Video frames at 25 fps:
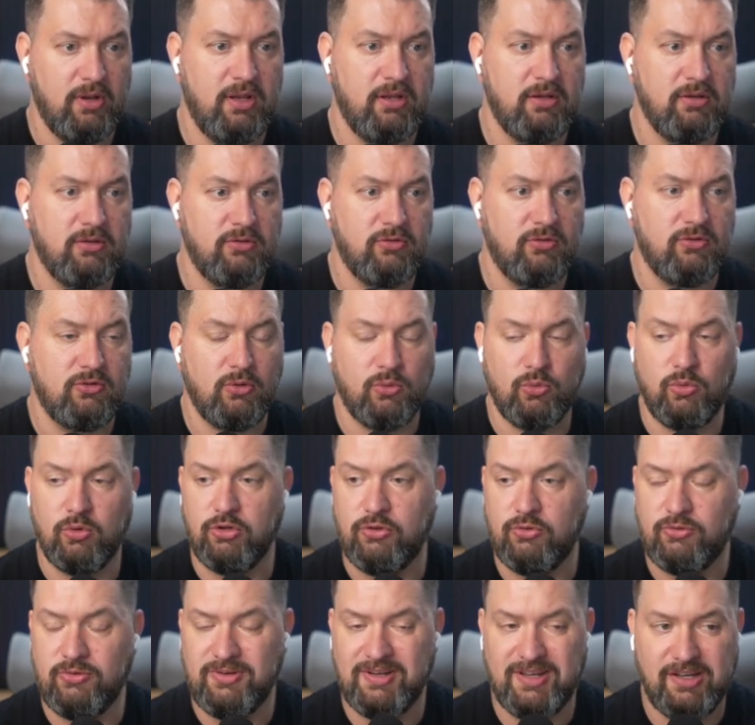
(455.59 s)
And so we're
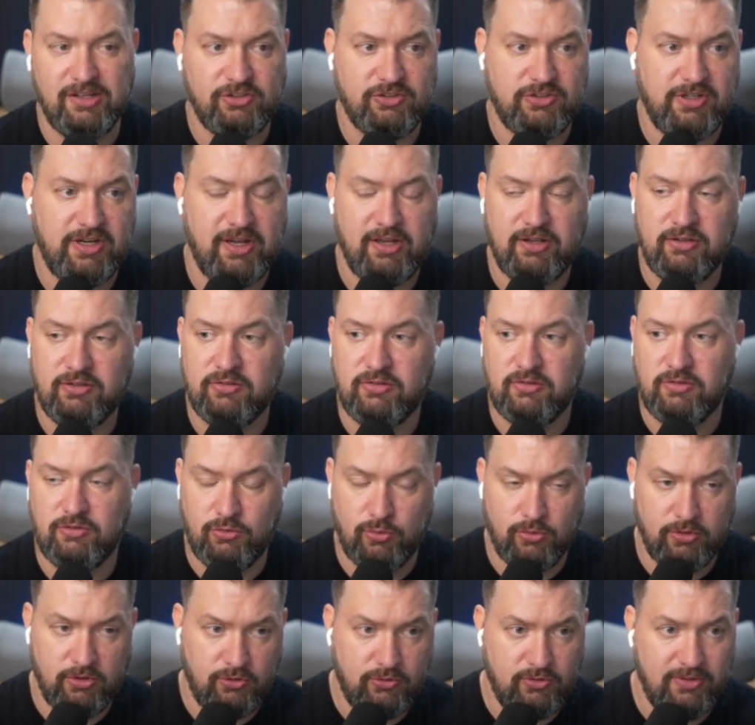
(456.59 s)
using Next.js,
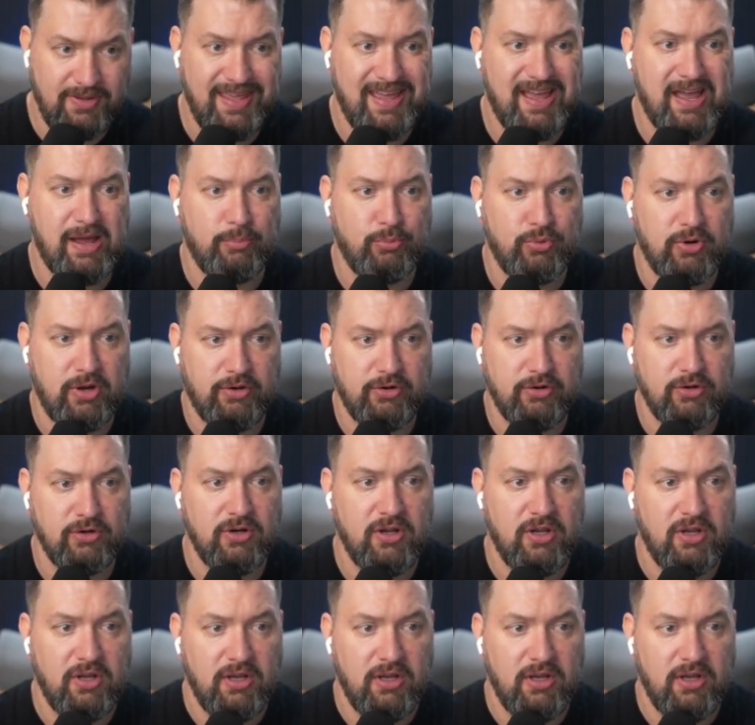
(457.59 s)
we're using the app router,